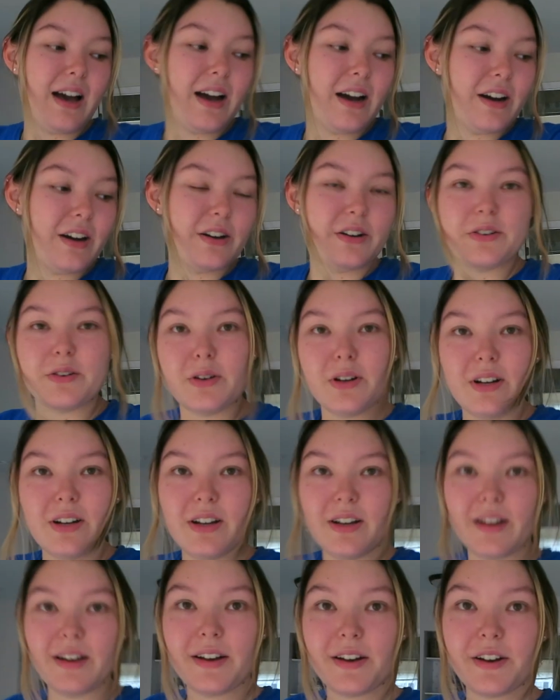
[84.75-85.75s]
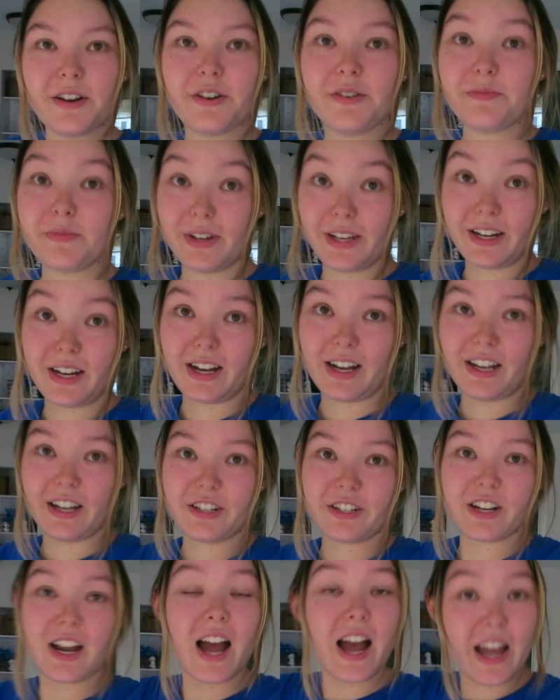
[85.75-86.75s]
Oh my
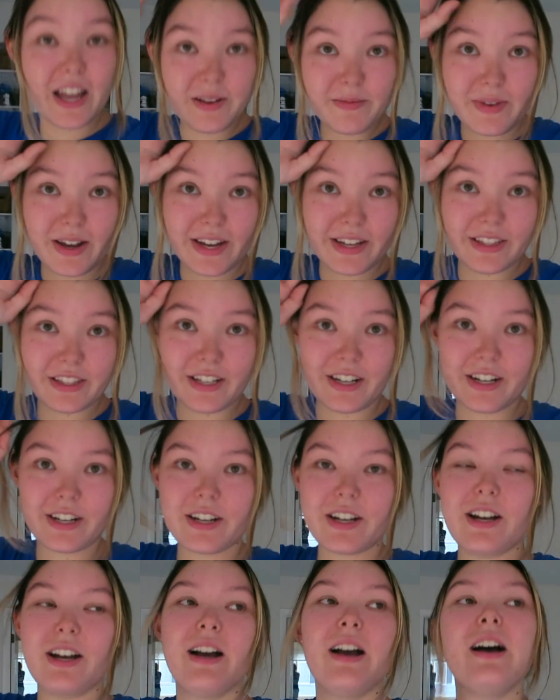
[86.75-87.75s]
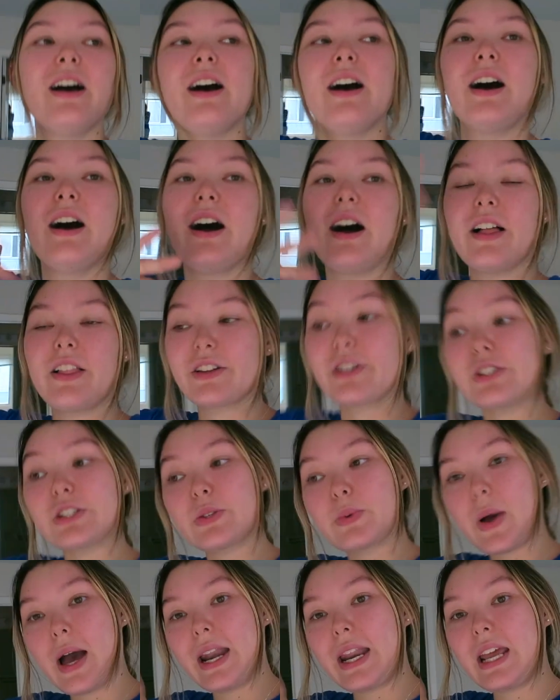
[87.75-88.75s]
gosh. I might look a little
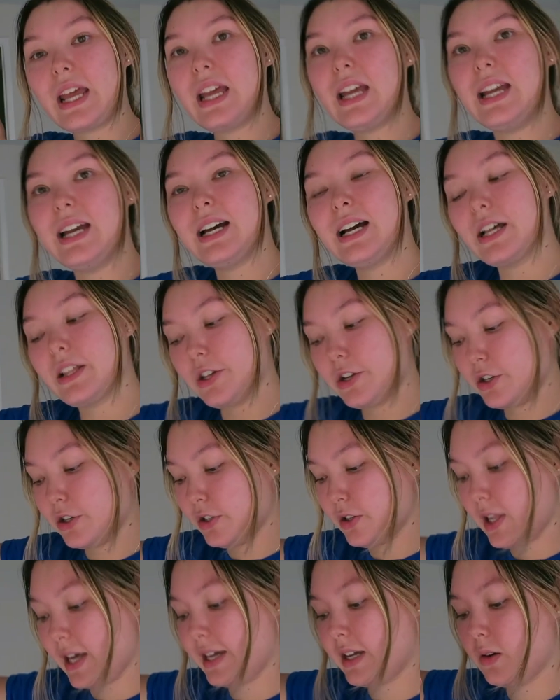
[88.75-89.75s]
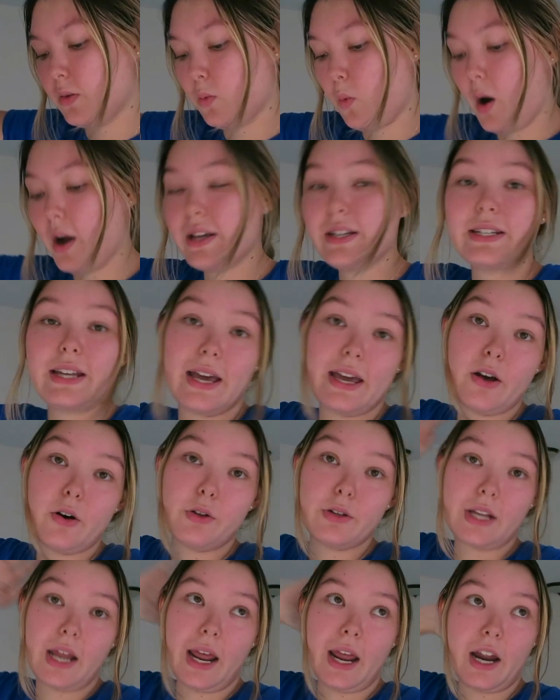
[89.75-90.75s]
sweaty, a little like 1 day
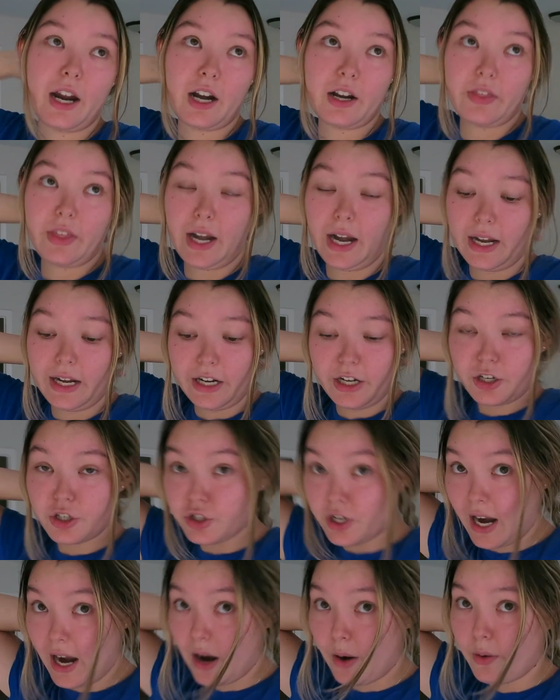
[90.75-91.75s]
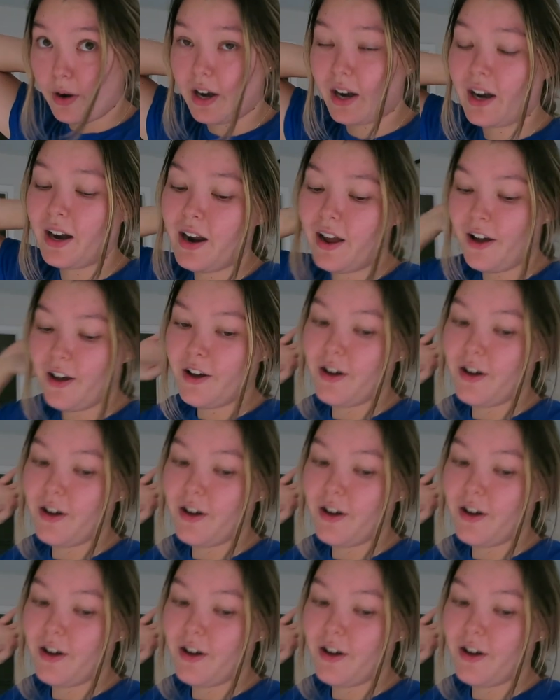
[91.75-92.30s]
old hair that I need to shower,